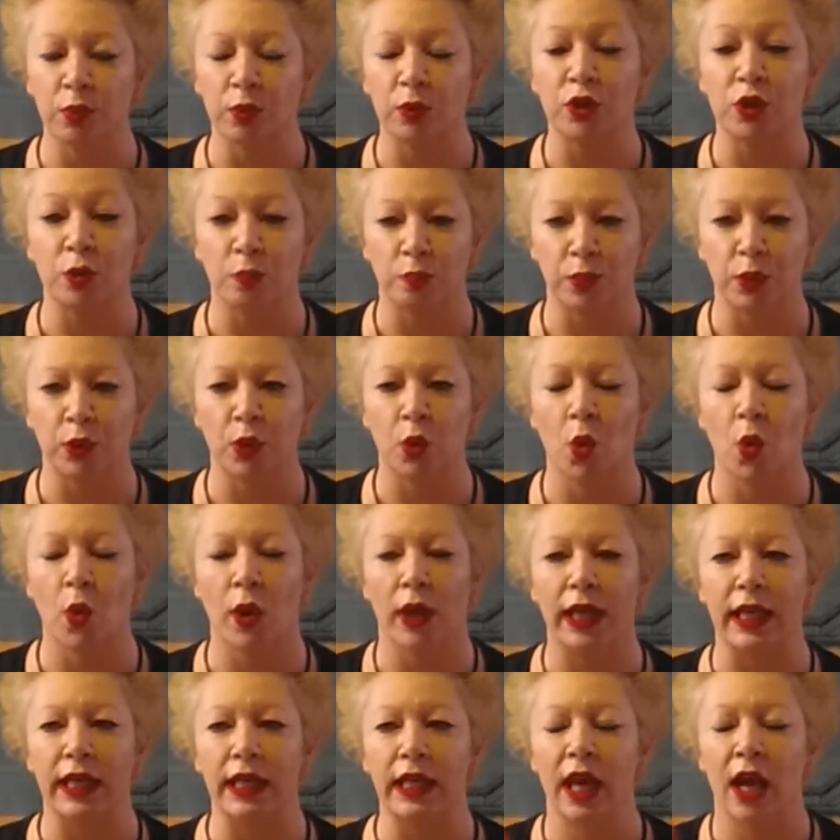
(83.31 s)

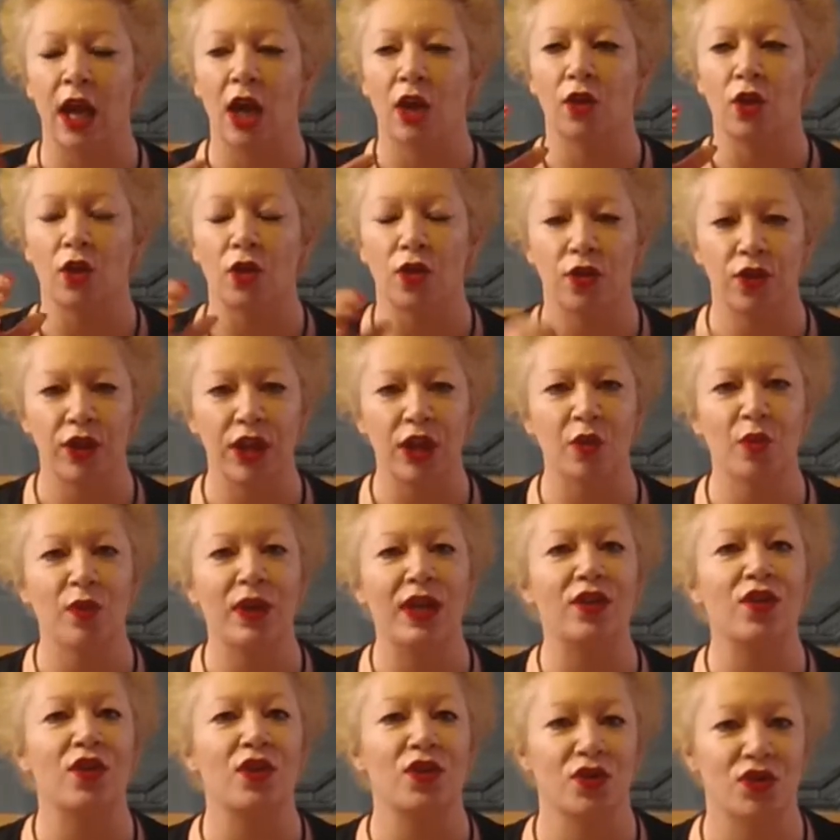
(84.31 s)
deploy the
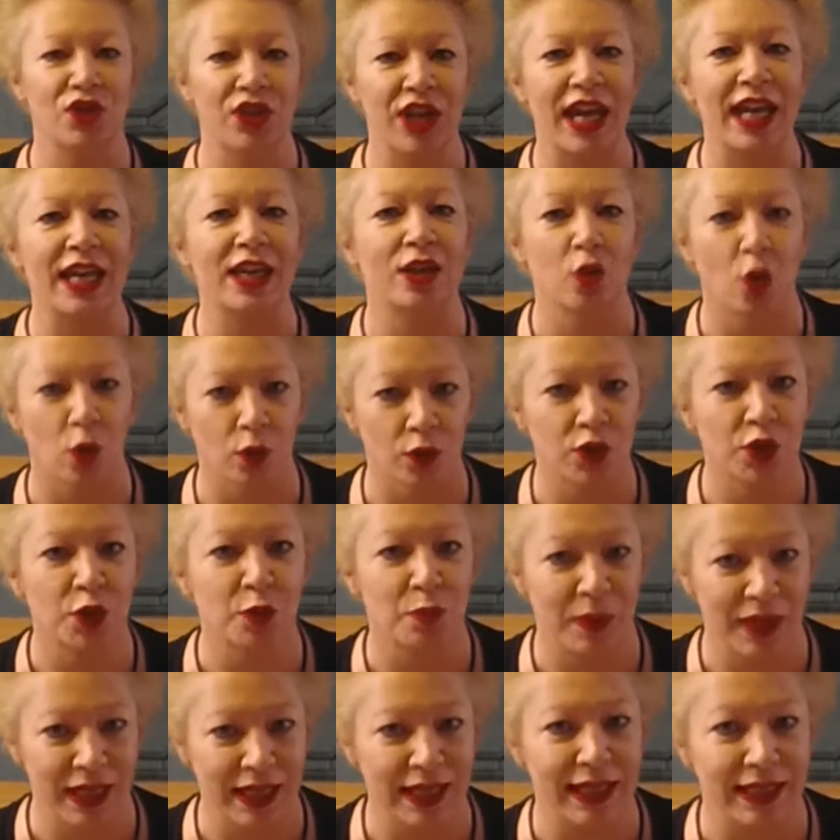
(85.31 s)
theory that dare not
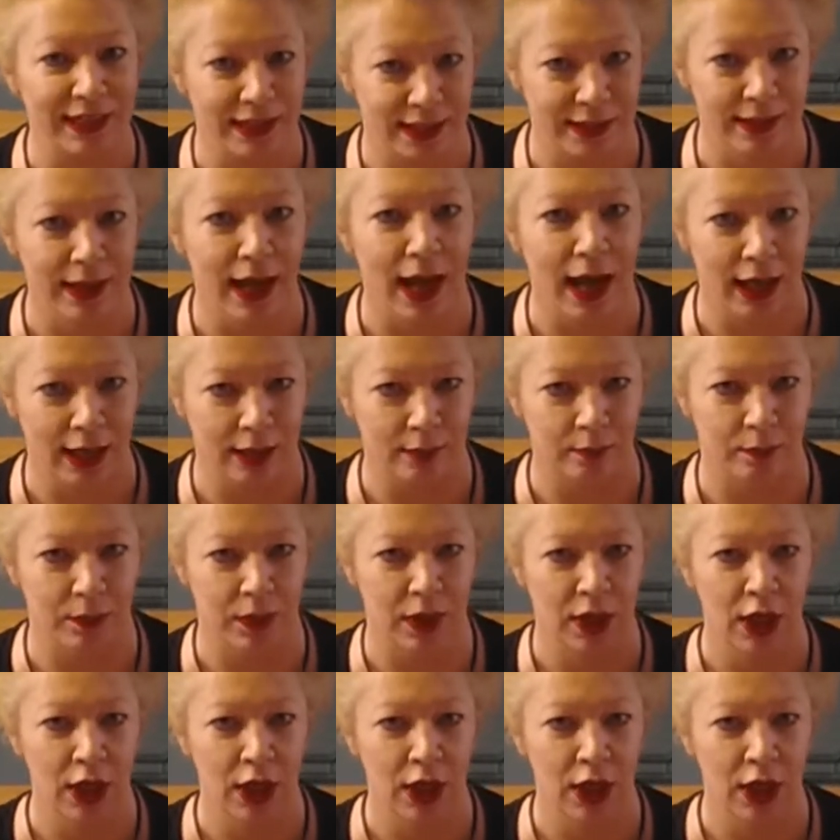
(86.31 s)
speak its name.